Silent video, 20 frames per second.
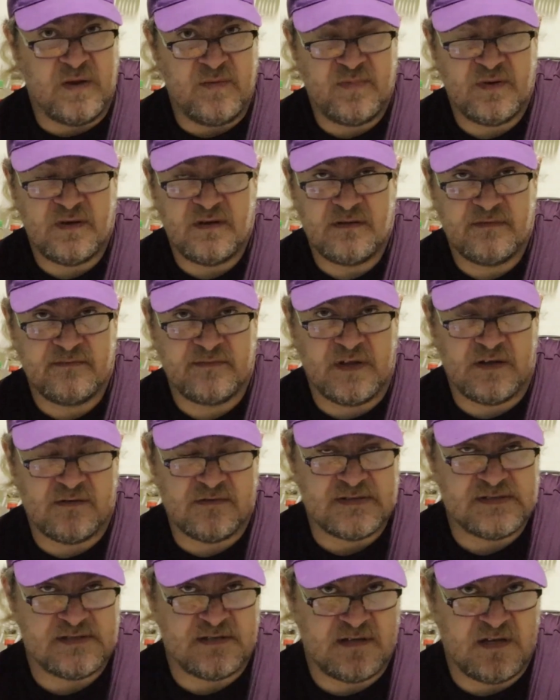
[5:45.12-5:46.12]
pepper. That
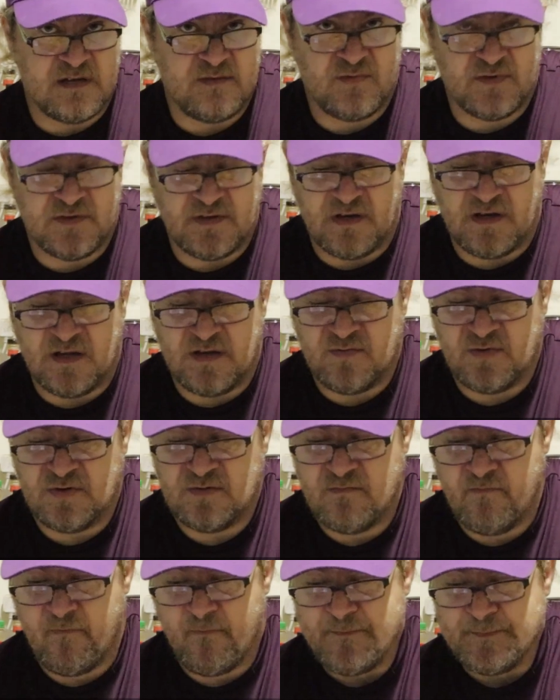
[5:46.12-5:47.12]
was the name on the
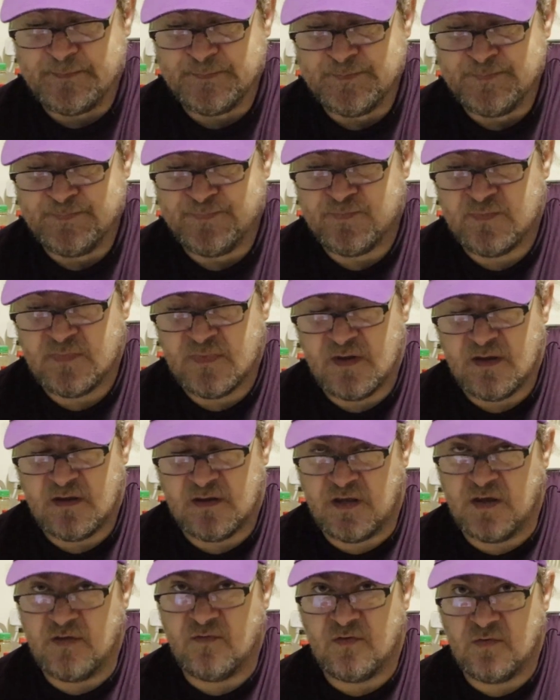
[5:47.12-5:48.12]
label.
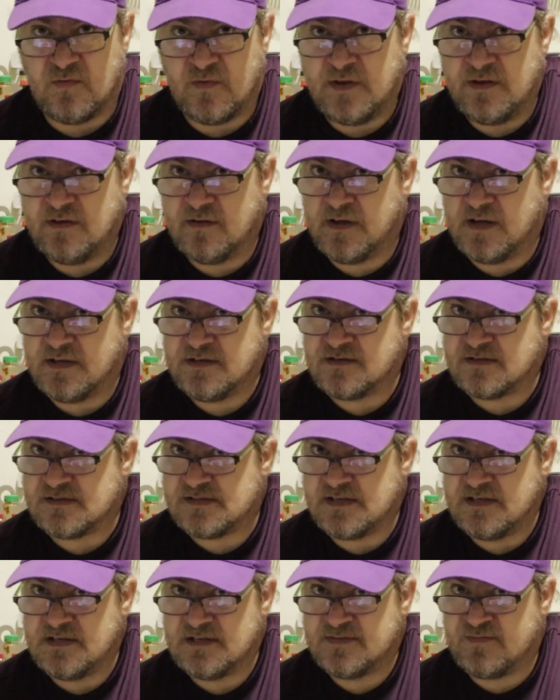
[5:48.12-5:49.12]
Careful where you get your
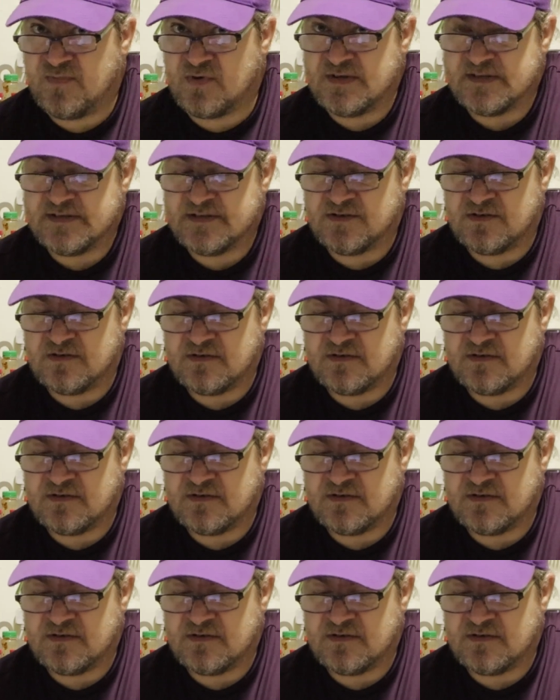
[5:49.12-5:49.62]
seeds, boys and